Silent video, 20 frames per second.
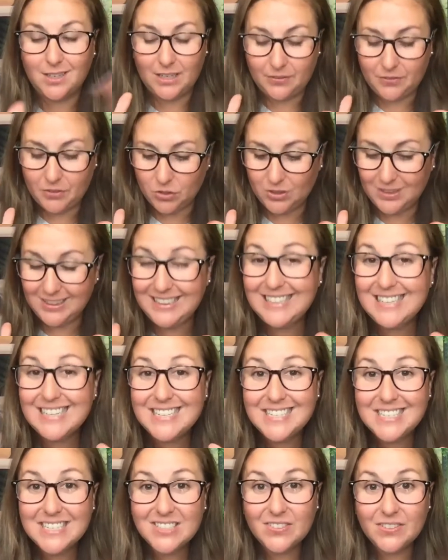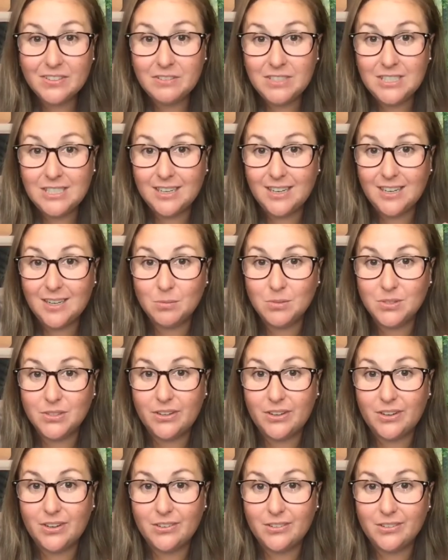If your list is 15 items
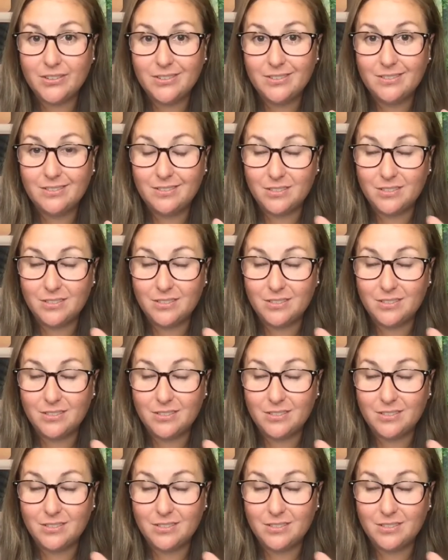long,